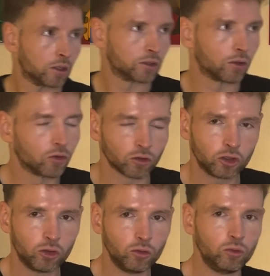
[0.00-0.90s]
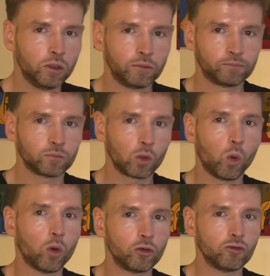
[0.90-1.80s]
so I've got two
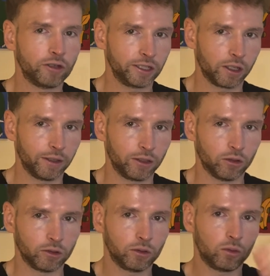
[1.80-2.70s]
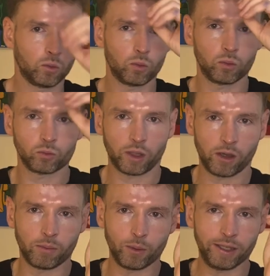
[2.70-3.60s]
quandaries going on.
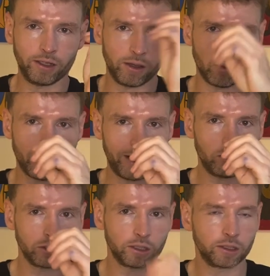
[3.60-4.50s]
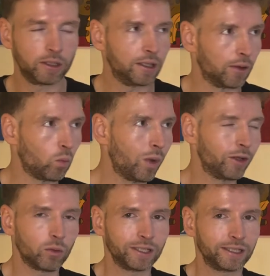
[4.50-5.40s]
Elbow in, elbow out, and where
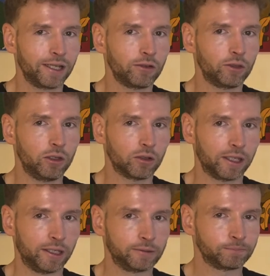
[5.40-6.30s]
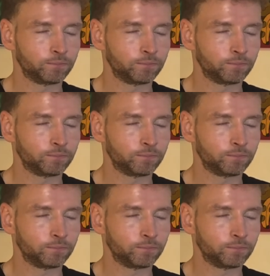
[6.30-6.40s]
do I stand on the Oche?